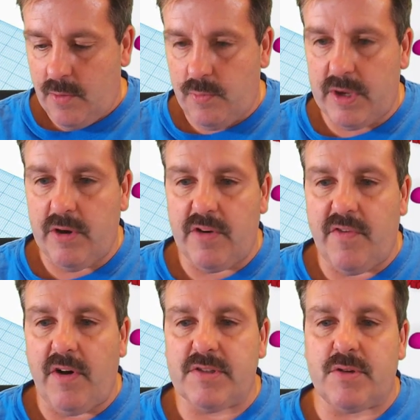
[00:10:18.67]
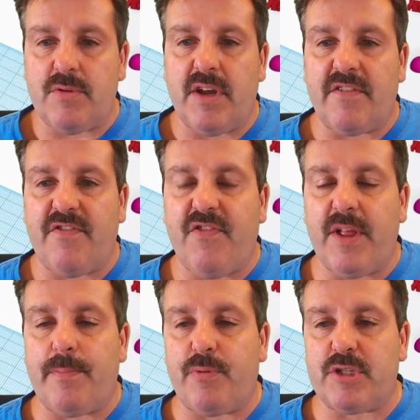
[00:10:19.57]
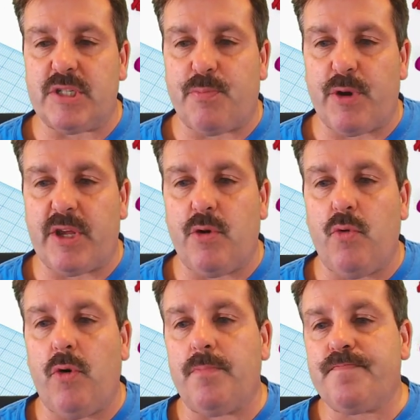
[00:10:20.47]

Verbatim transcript: We could have also done flip, which is pretty cool.